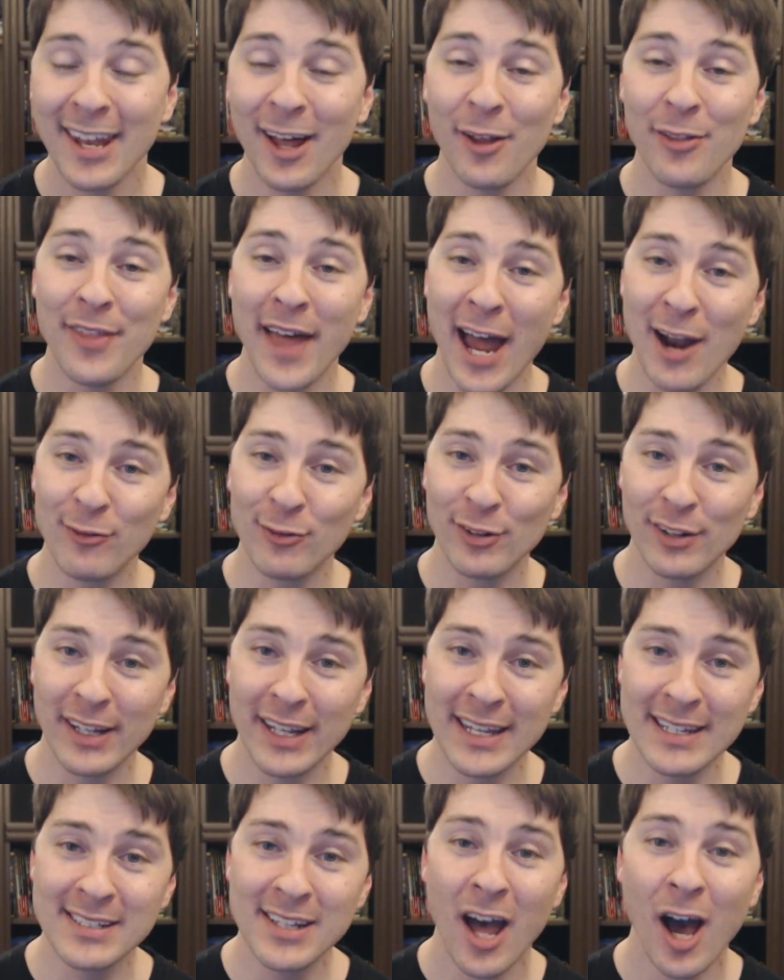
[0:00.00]
Now, that
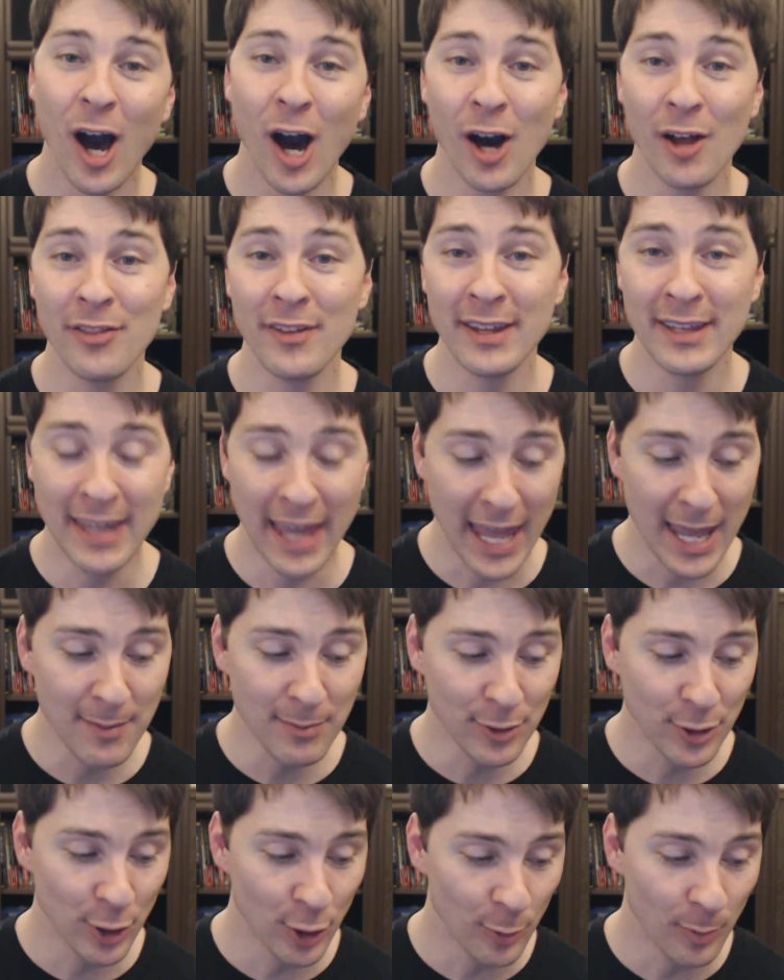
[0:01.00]
released on the
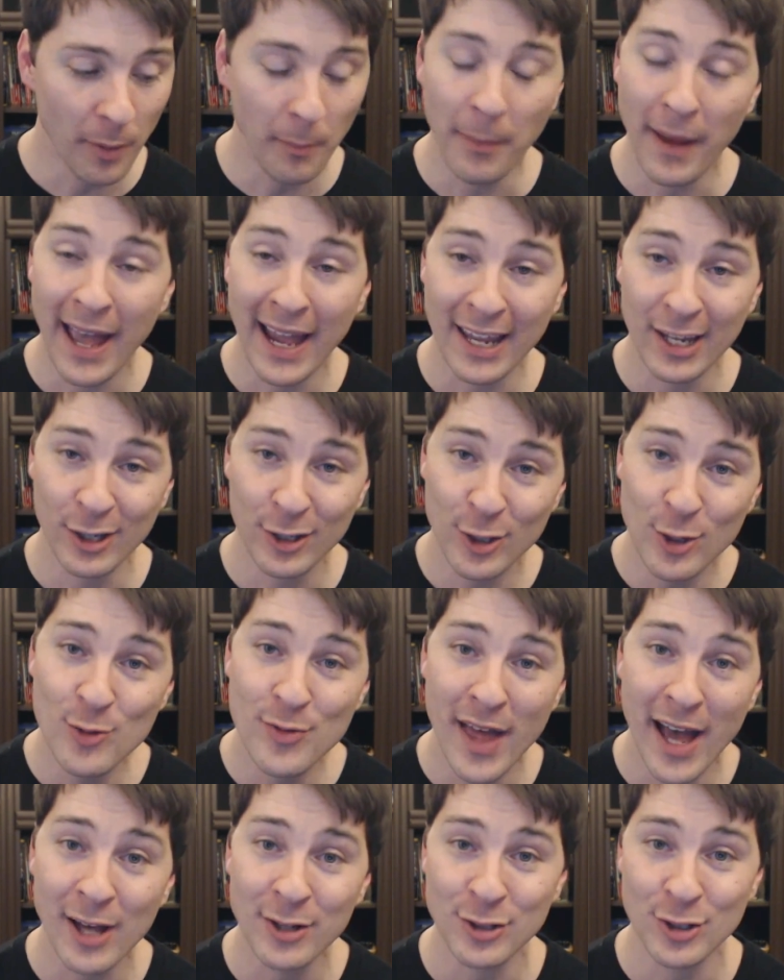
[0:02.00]
GameCube back in
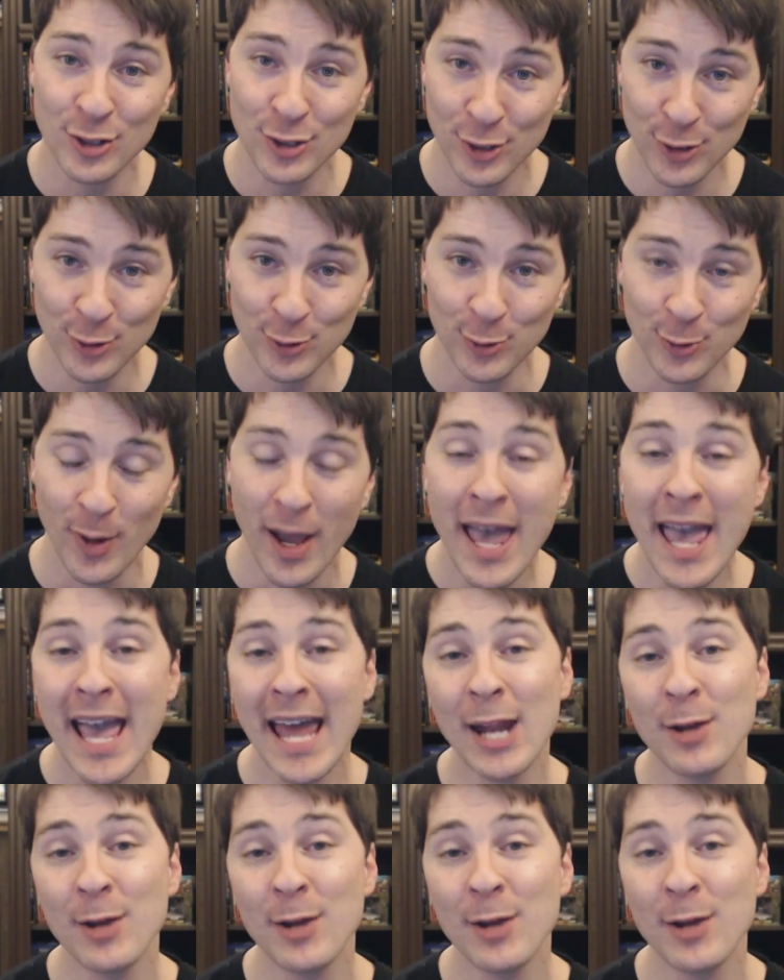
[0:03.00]
2002,